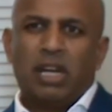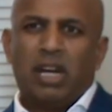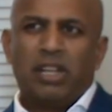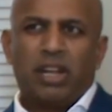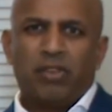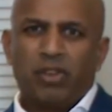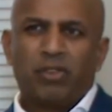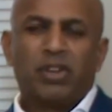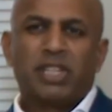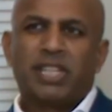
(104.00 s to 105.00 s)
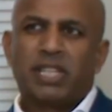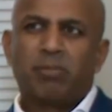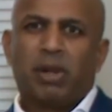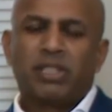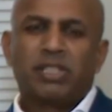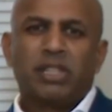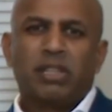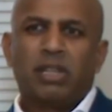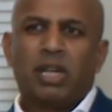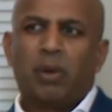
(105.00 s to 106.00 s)
And then for the first 6 months,
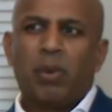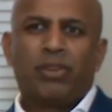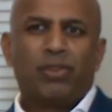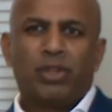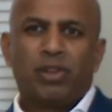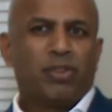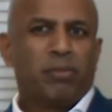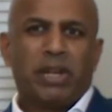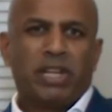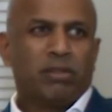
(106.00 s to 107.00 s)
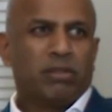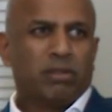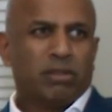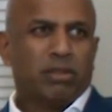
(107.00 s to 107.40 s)
I went through different medical